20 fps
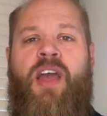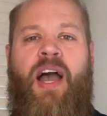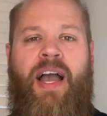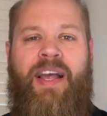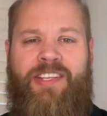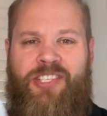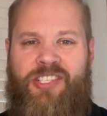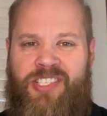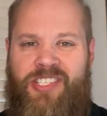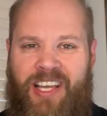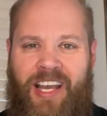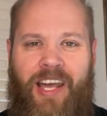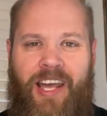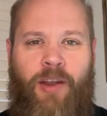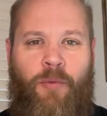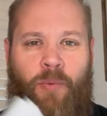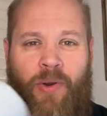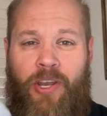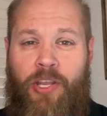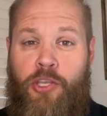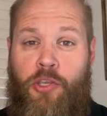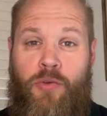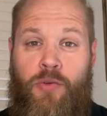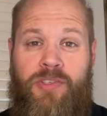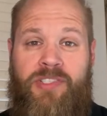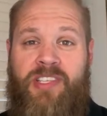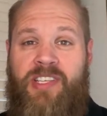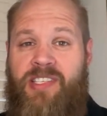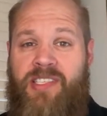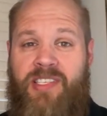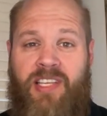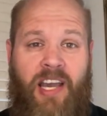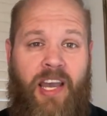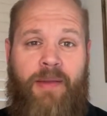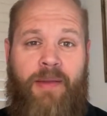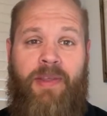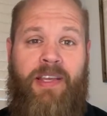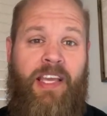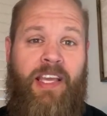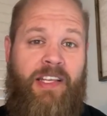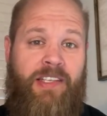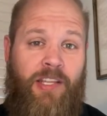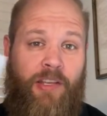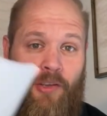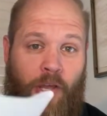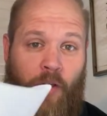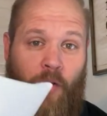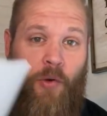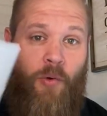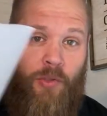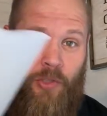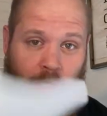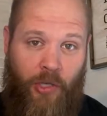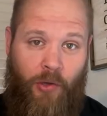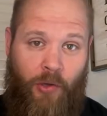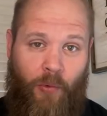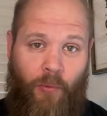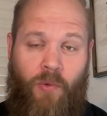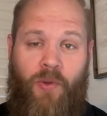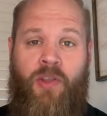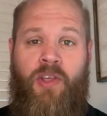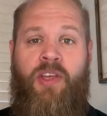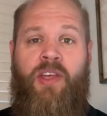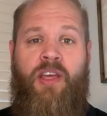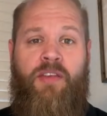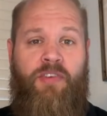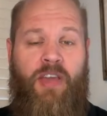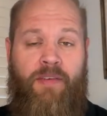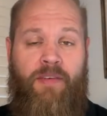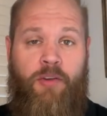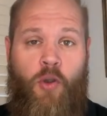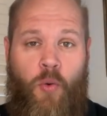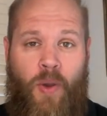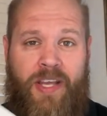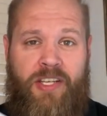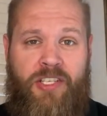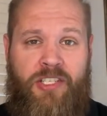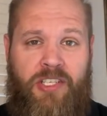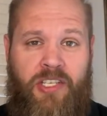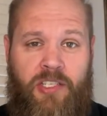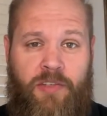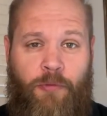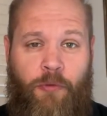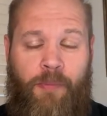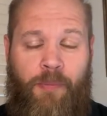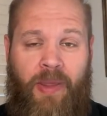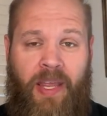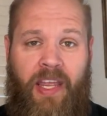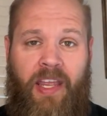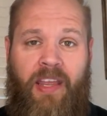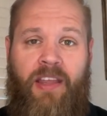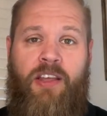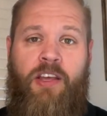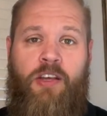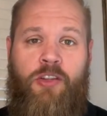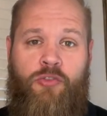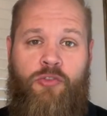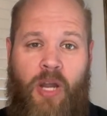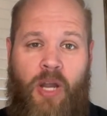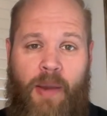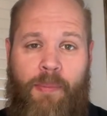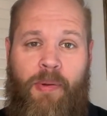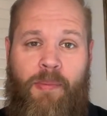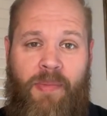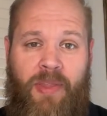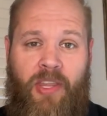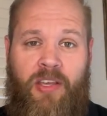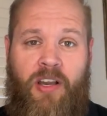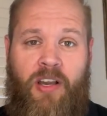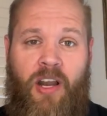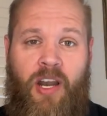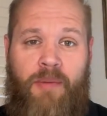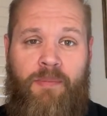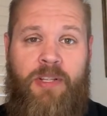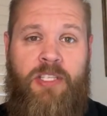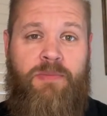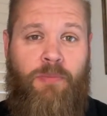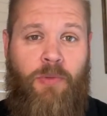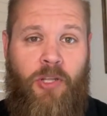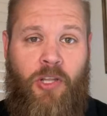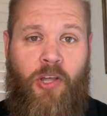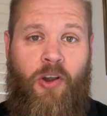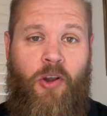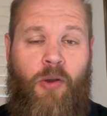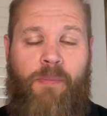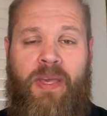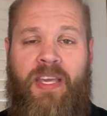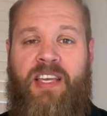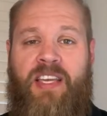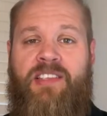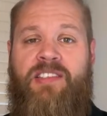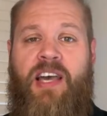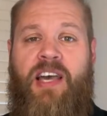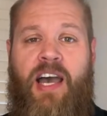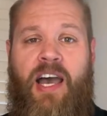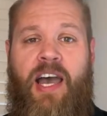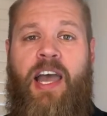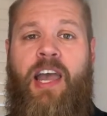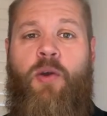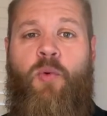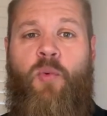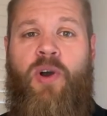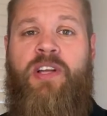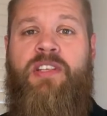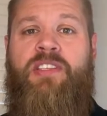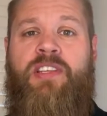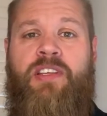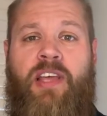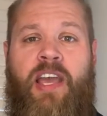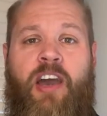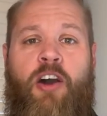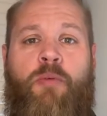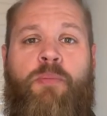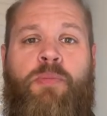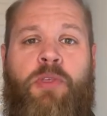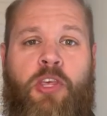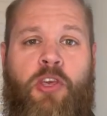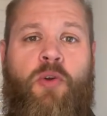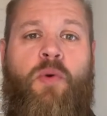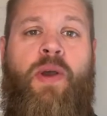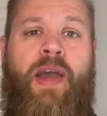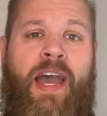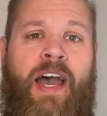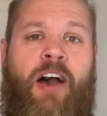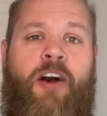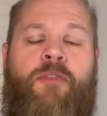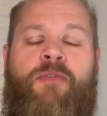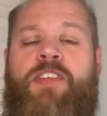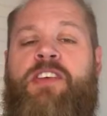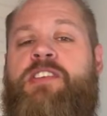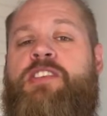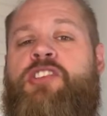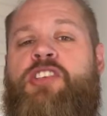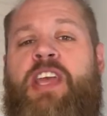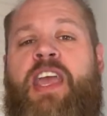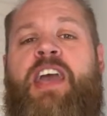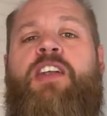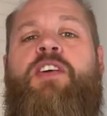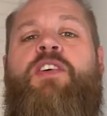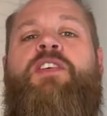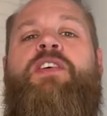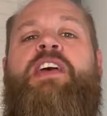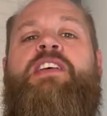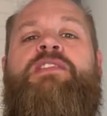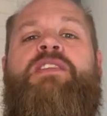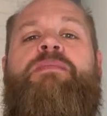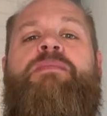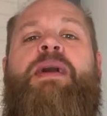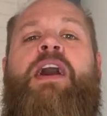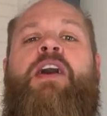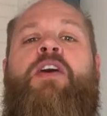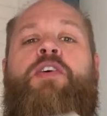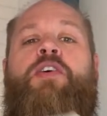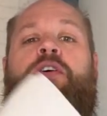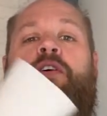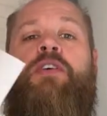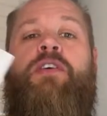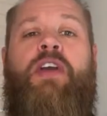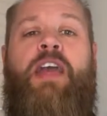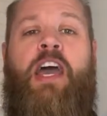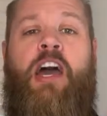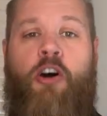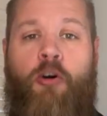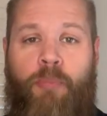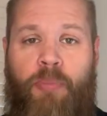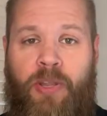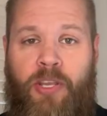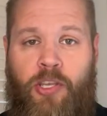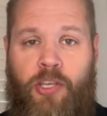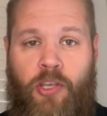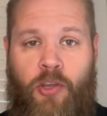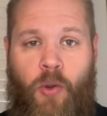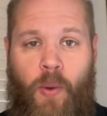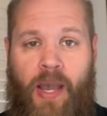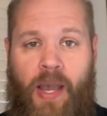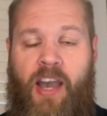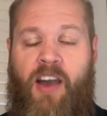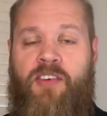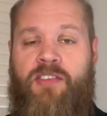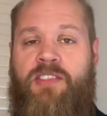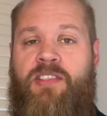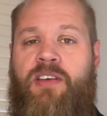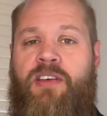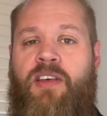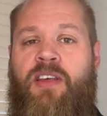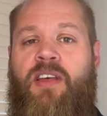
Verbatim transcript: I just kind of want to use this time to get to know you you have questions for me, drop them in the comments below because I want to help you out. This channel is about helping you out.